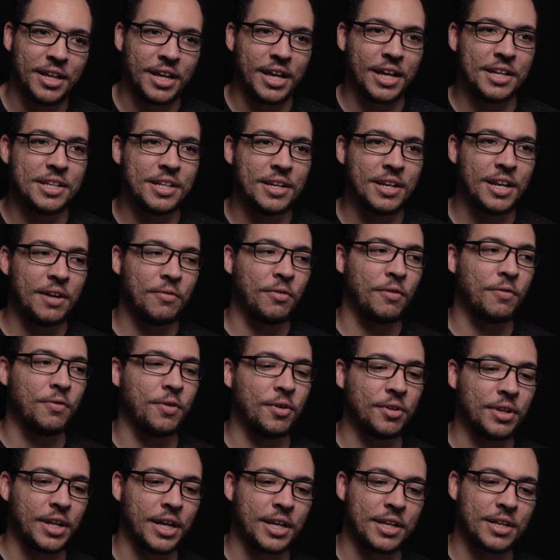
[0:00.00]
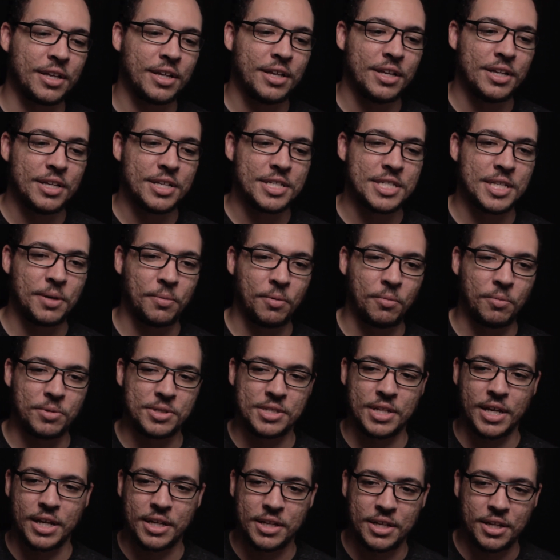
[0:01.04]
Like, it didn't ever feel like someone
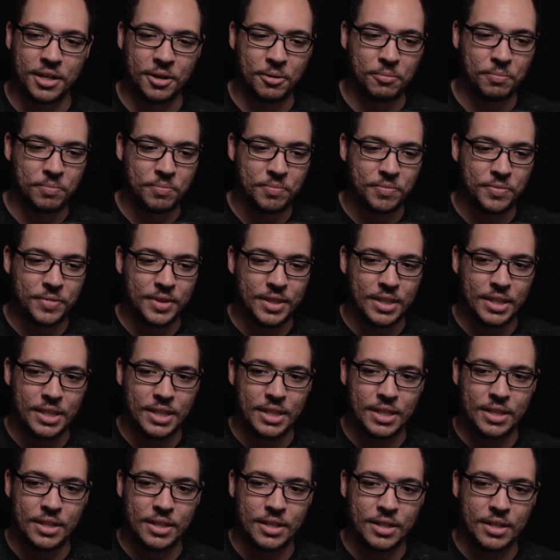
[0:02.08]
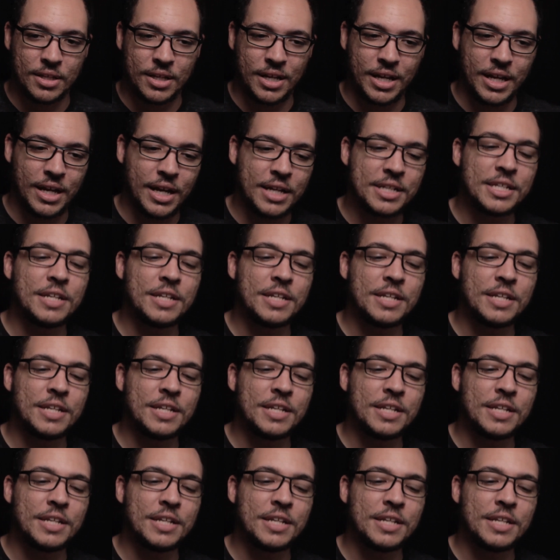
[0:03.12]
was like, it